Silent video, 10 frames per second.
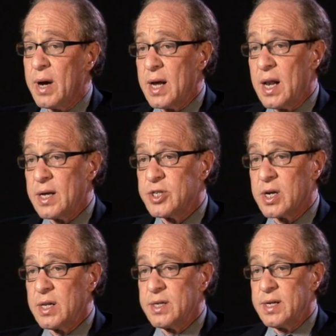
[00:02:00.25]

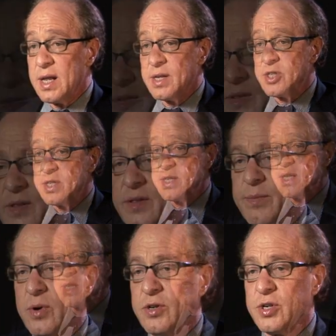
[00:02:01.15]
biological intelligence. The
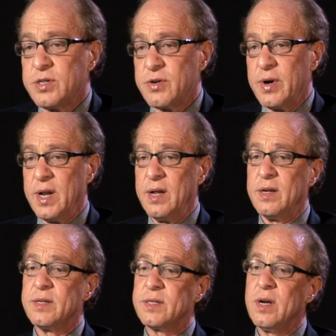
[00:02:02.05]
merger has
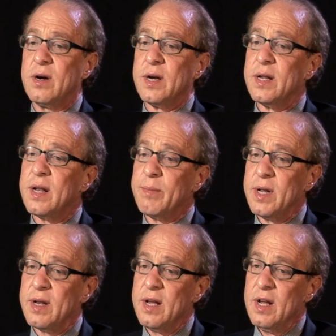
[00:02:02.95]
already started. I
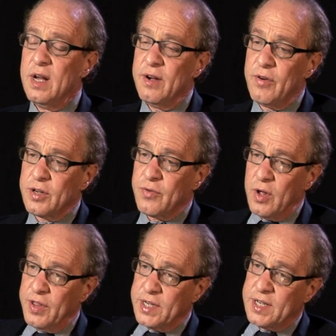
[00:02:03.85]
mean, First of
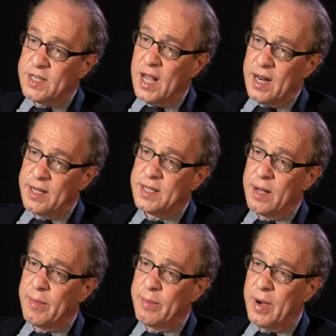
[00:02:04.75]
all, this is not
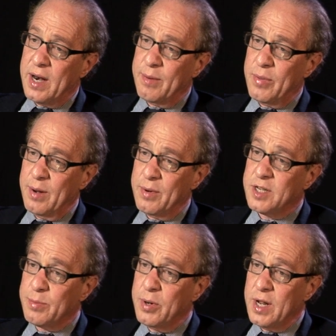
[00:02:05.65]
inside my body and brain, but
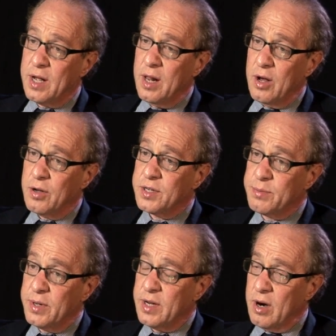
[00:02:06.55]
it's pretty close.
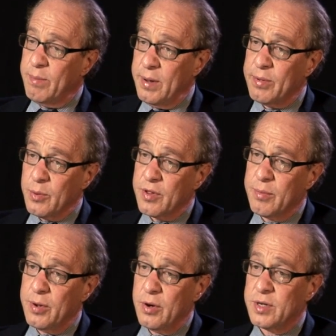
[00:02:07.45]
But there are people with
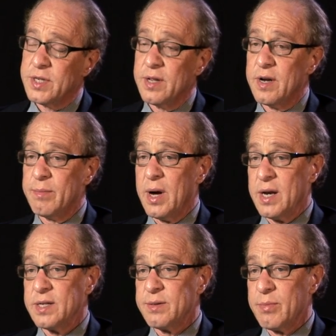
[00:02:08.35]
computers in their
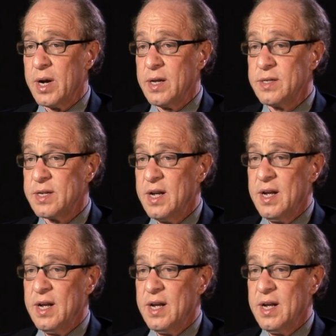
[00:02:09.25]
bodies and brains.